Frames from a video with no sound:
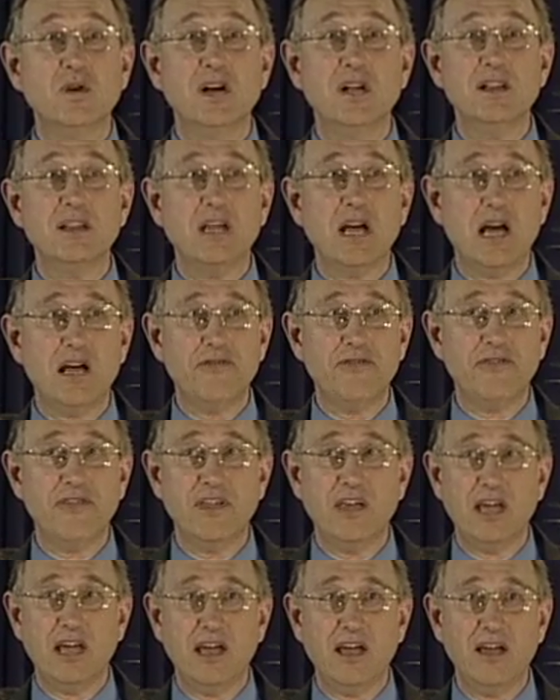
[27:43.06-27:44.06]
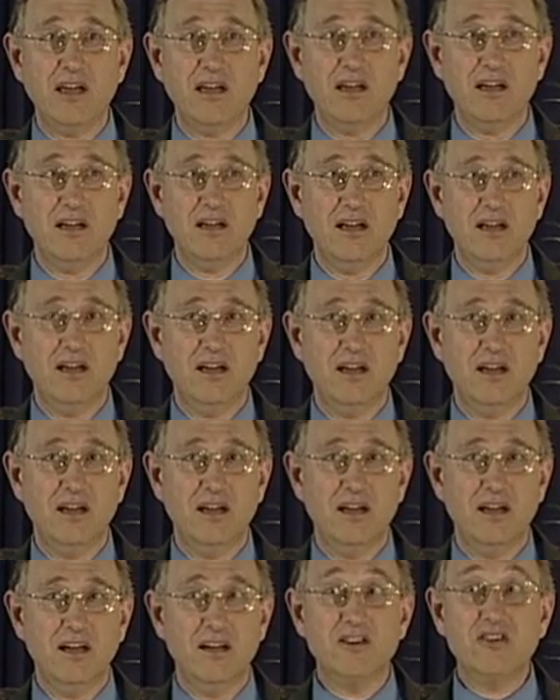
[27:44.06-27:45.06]
world out there,
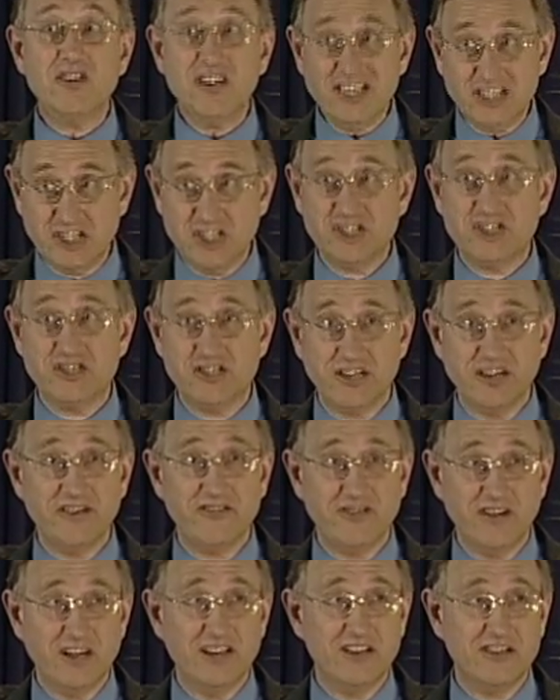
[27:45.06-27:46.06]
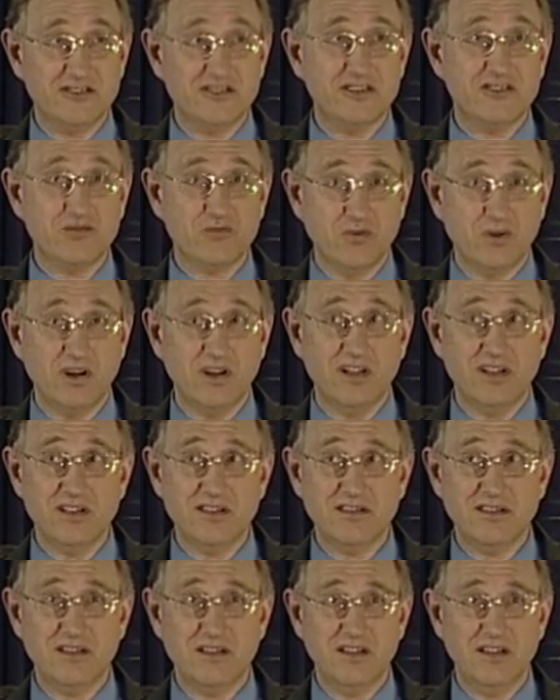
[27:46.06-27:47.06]
Christian religious
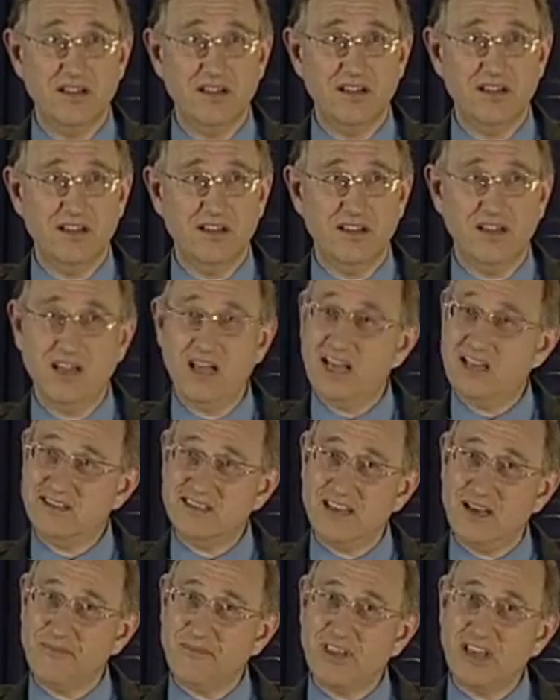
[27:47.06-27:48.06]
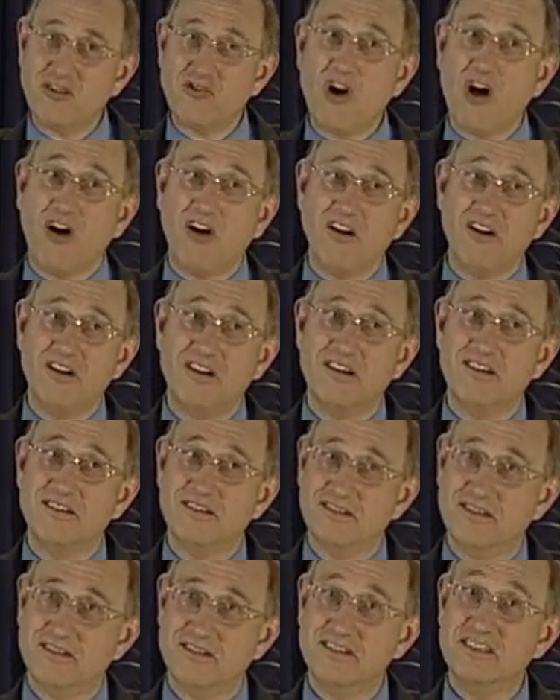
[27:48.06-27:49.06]
world, has something wrong,
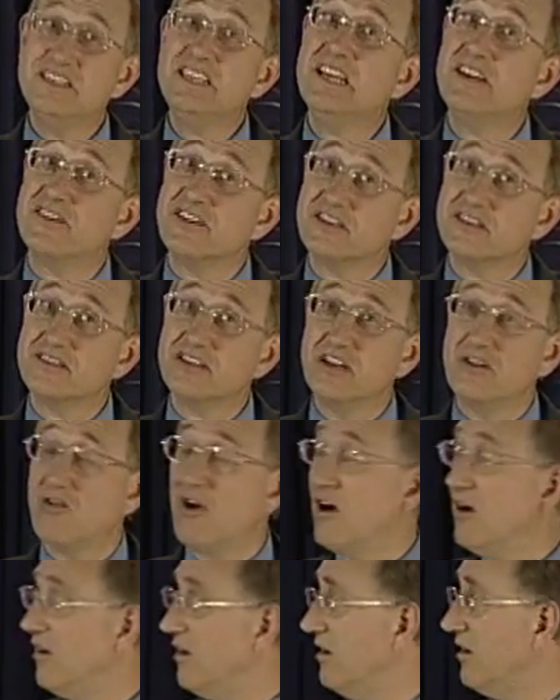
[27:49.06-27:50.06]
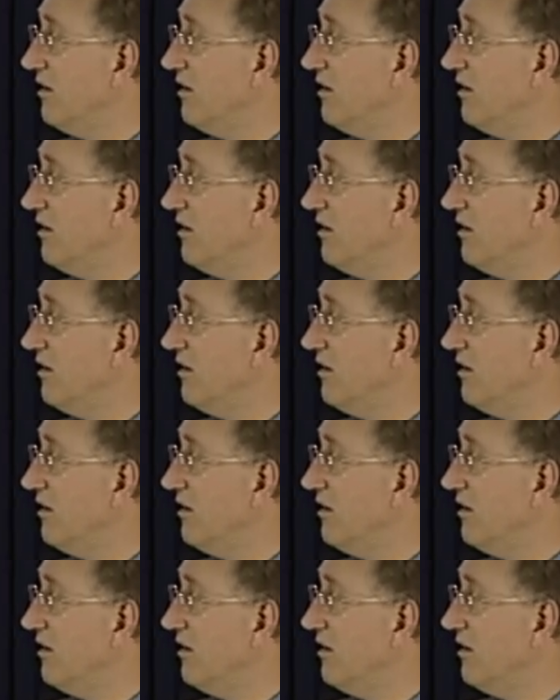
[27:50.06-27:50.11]
seriously wrong.